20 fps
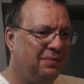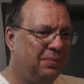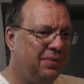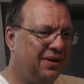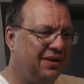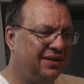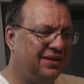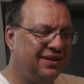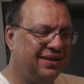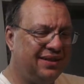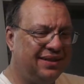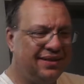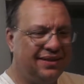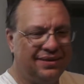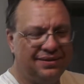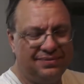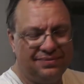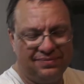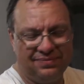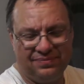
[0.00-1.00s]
But
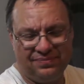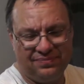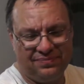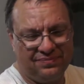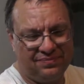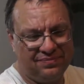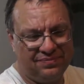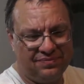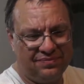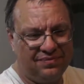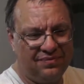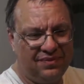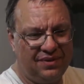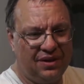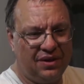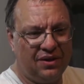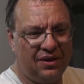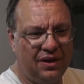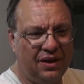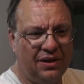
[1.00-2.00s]

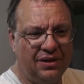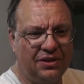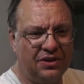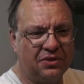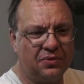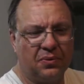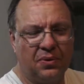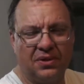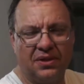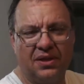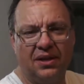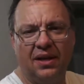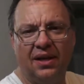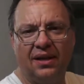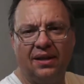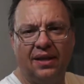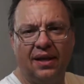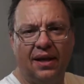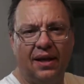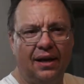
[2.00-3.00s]
you know, it just wasn't
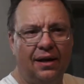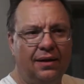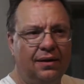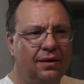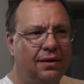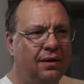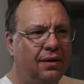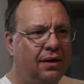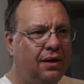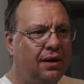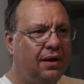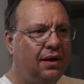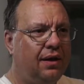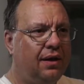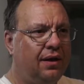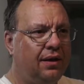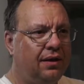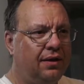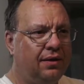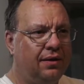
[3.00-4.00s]
like that.
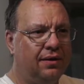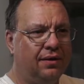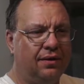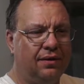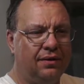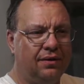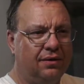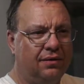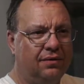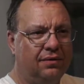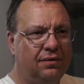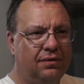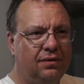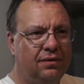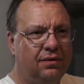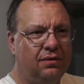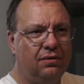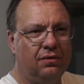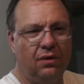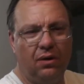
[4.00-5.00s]
And
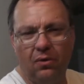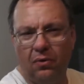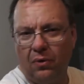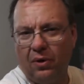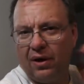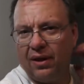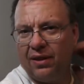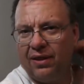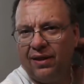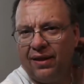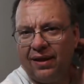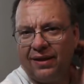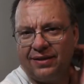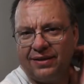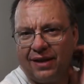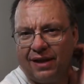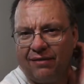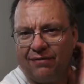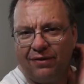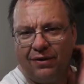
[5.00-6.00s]
one of the things
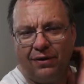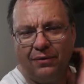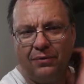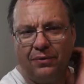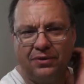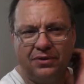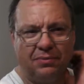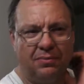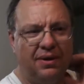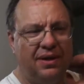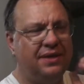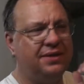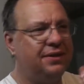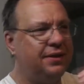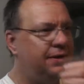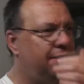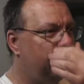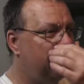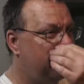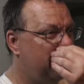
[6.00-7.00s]
that I found was
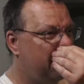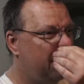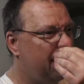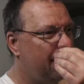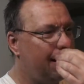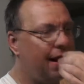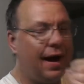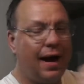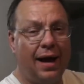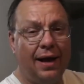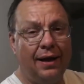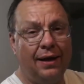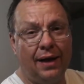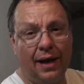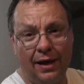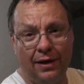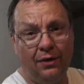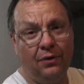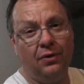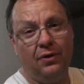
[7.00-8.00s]
amazing,
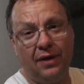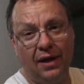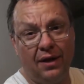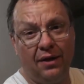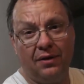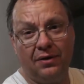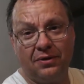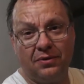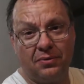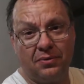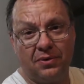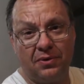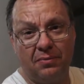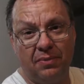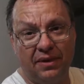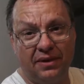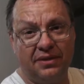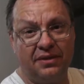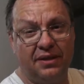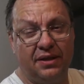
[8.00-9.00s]
I knew Dallas was a
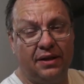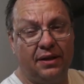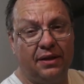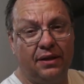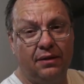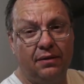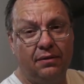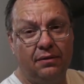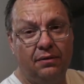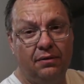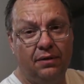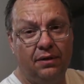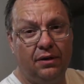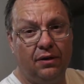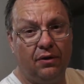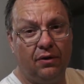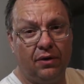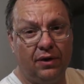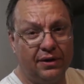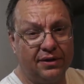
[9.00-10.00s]
big city, you
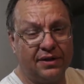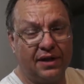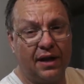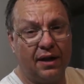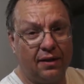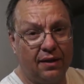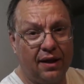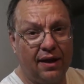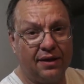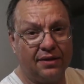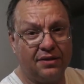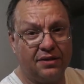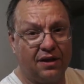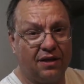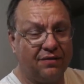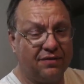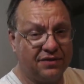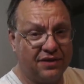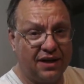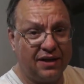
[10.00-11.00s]
know, and it's got a lot of
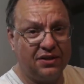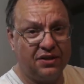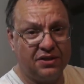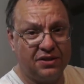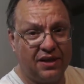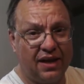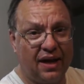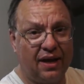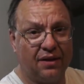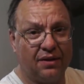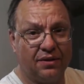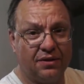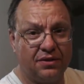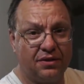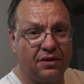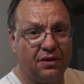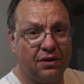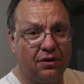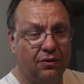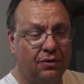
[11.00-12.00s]
stuff. It's not just
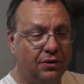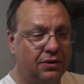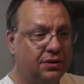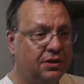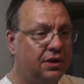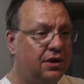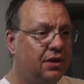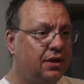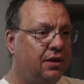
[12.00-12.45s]
Dallas, you know, it's